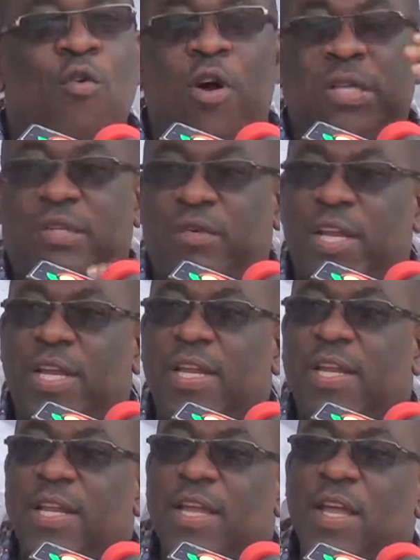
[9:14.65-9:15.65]
or
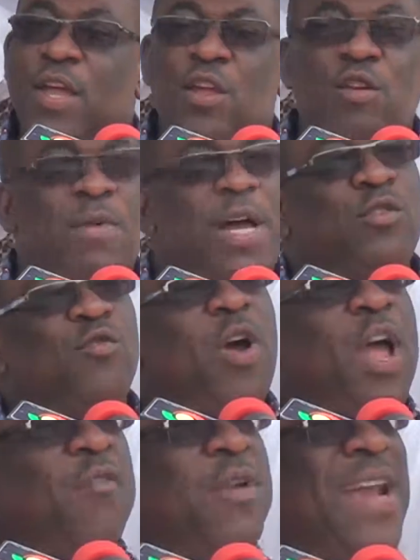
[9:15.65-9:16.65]
three, you must go and